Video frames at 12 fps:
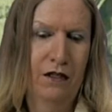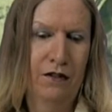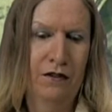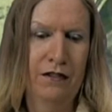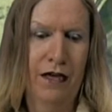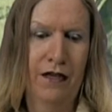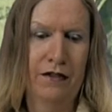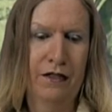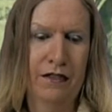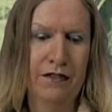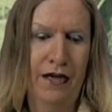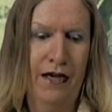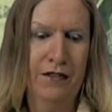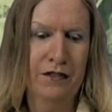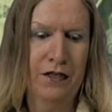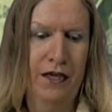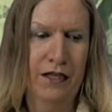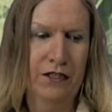the day of the
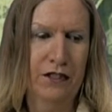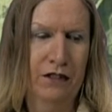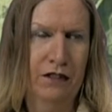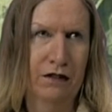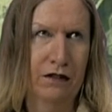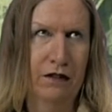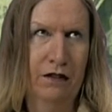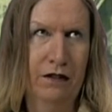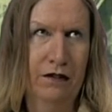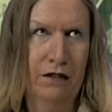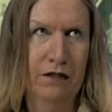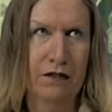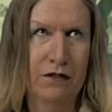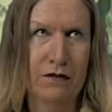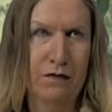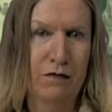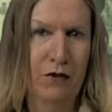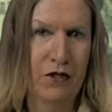assassination, and there's
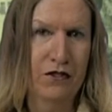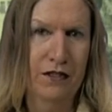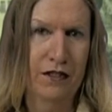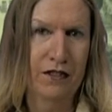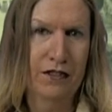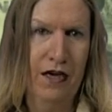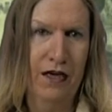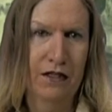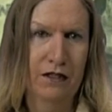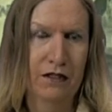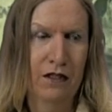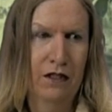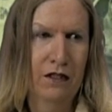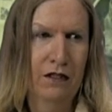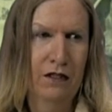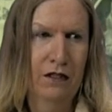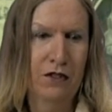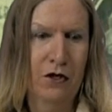books that tied
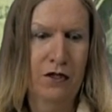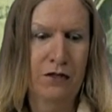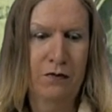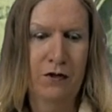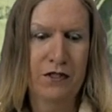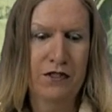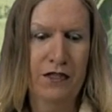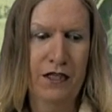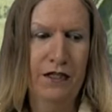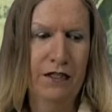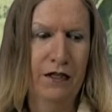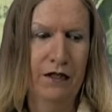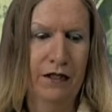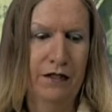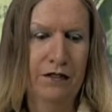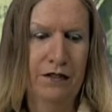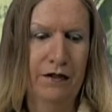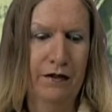George Bush Sr.
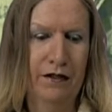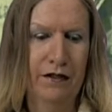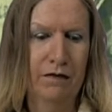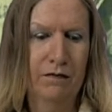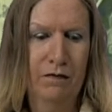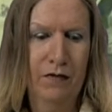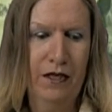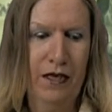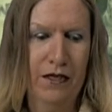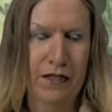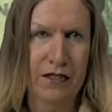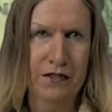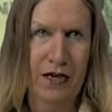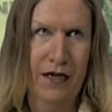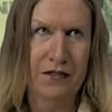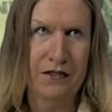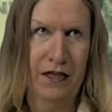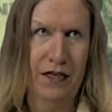into the Kennedy
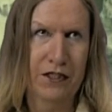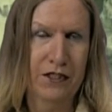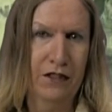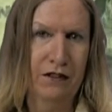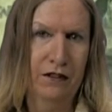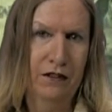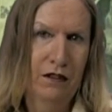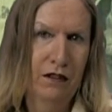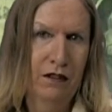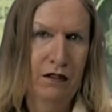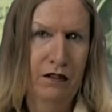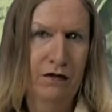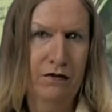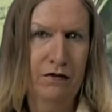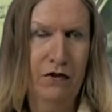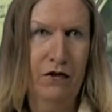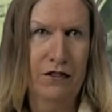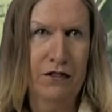assassination. Of
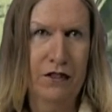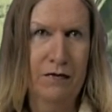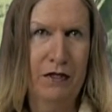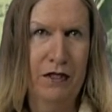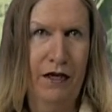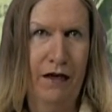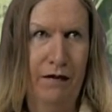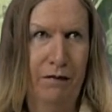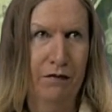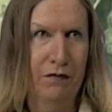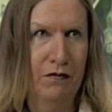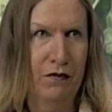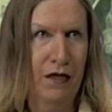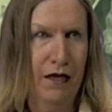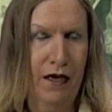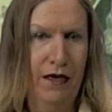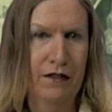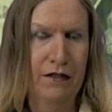course, he became
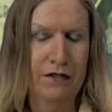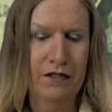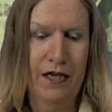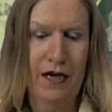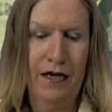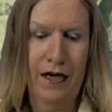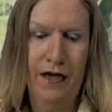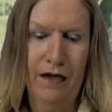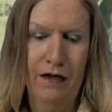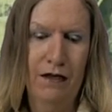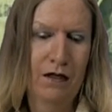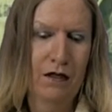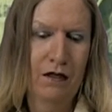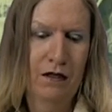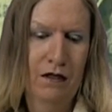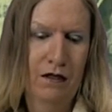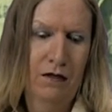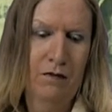head of the CIA
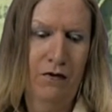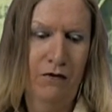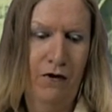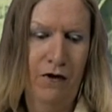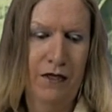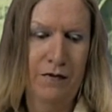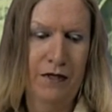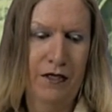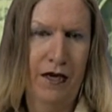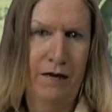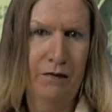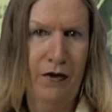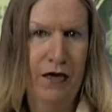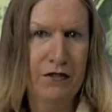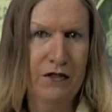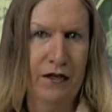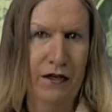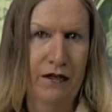before he became
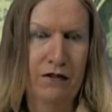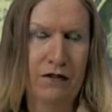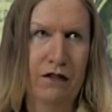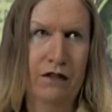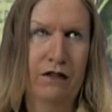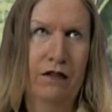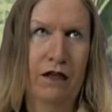president, and